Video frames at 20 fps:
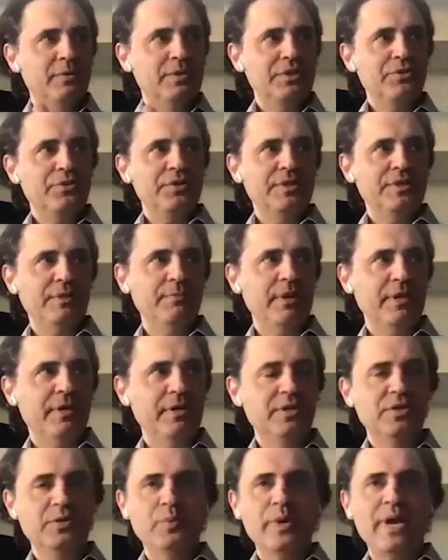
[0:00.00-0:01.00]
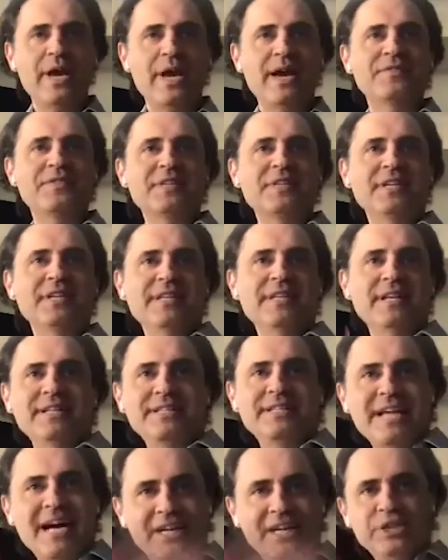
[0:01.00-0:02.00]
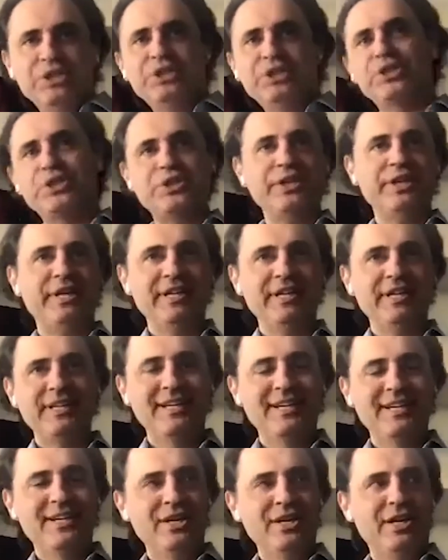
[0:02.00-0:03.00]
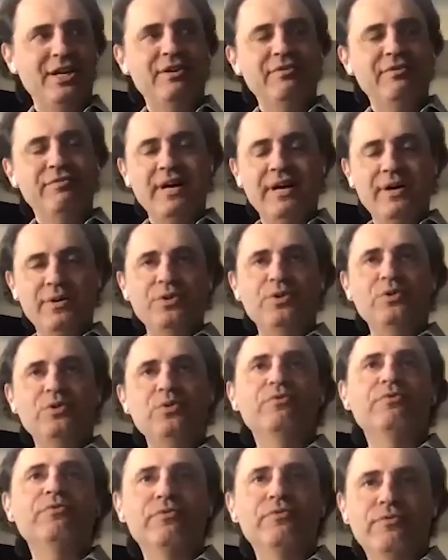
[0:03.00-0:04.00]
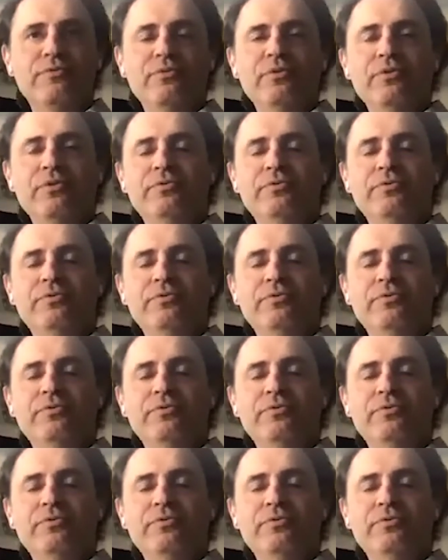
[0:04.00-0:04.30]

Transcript: And it was interesting because we have seen the entire journey of how you